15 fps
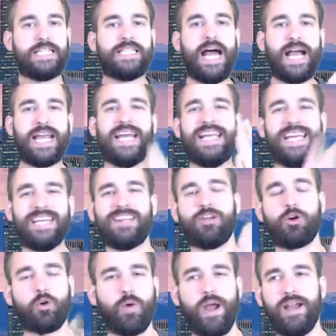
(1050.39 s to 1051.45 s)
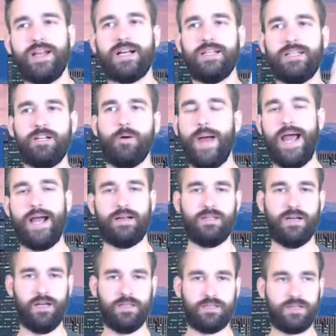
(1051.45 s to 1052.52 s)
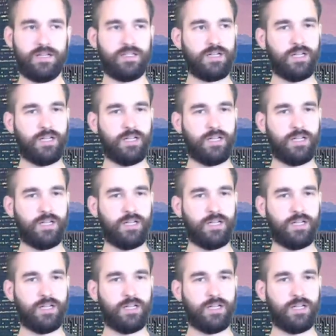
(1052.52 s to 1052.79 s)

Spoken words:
he's not going to get the credit Khalil Mack does